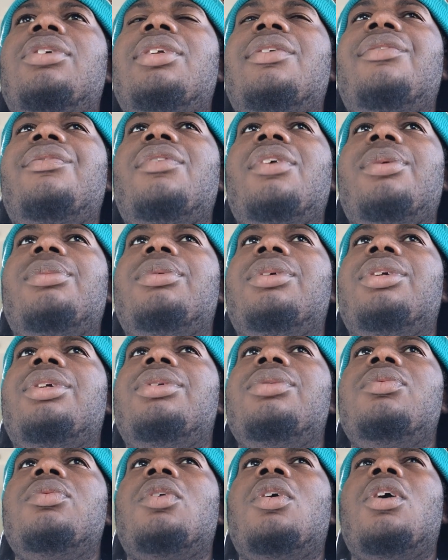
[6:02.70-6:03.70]
for their
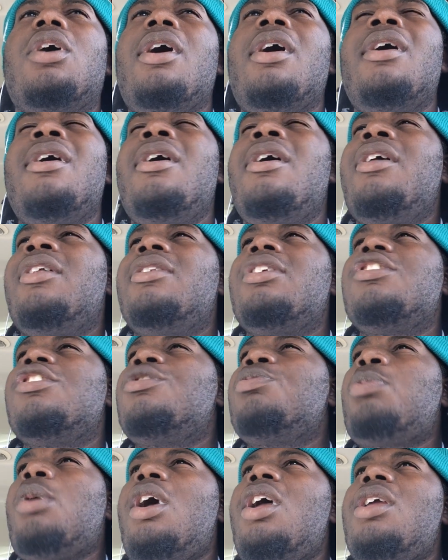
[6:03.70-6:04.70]
family, you know,
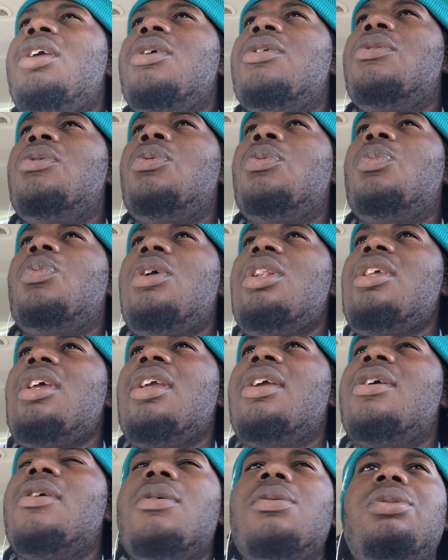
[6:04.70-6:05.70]
despite what
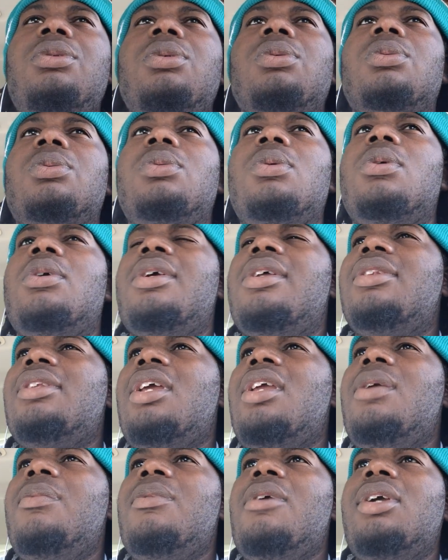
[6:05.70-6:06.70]
they go through in
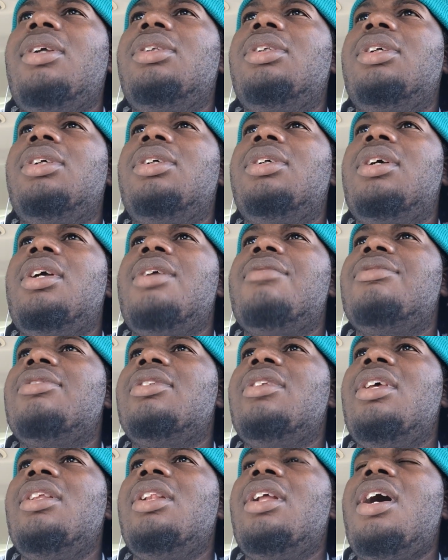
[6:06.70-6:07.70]
their regular
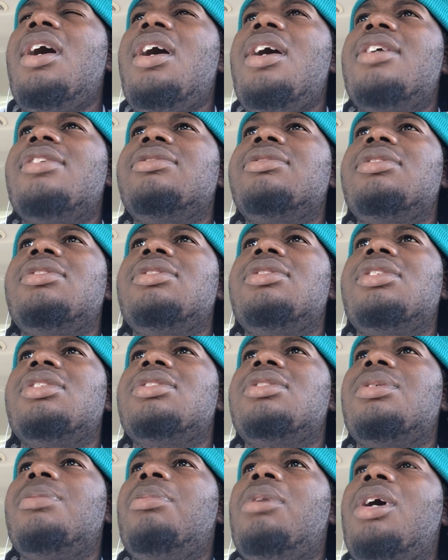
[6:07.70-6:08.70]
everyday lives. It's
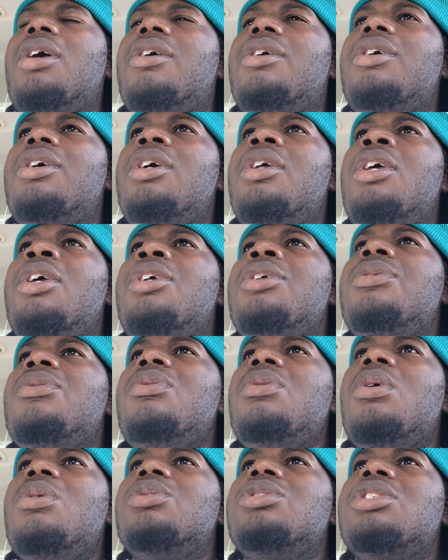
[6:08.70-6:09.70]
just about,
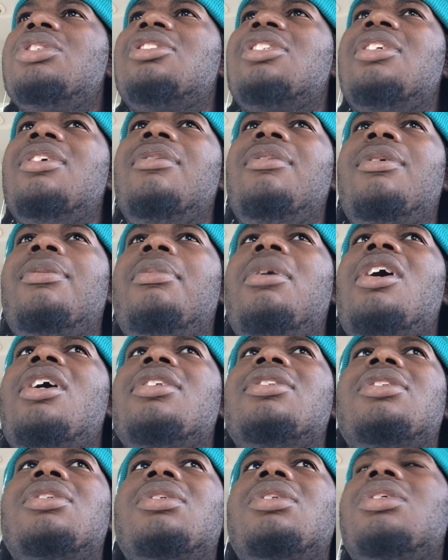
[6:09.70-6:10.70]
you know, just giving
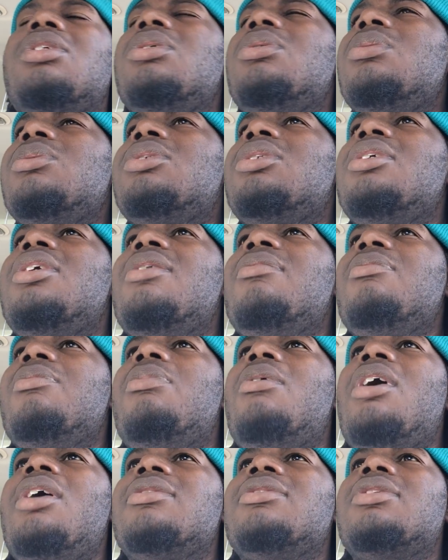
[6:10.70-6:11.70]
back to the youth,
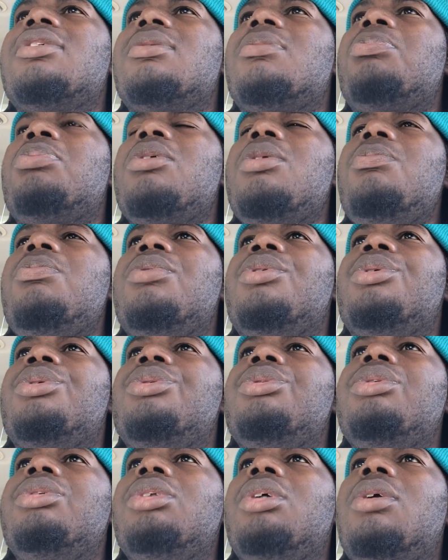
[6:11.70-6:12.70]
giving back to the
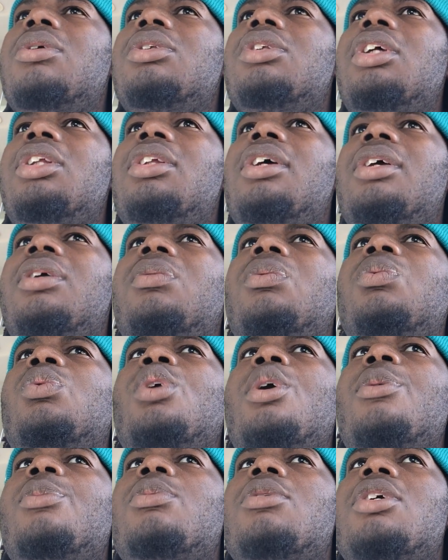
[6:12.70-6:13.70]
people, you know, that they
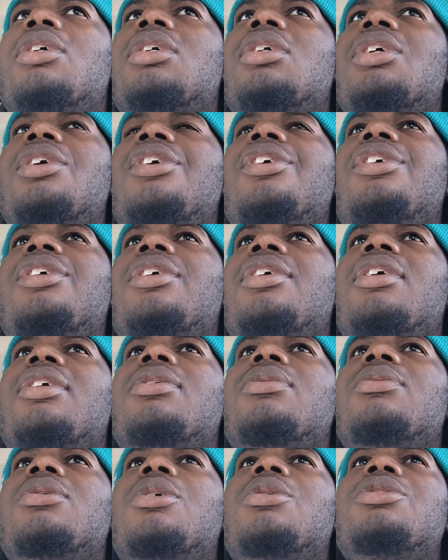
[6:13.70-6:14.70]
grew up with.
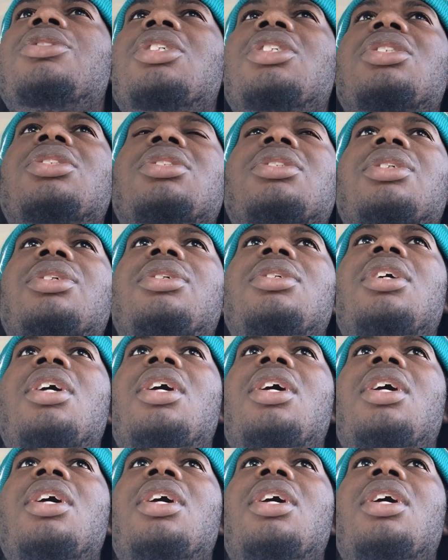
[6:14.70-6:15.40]
You know, just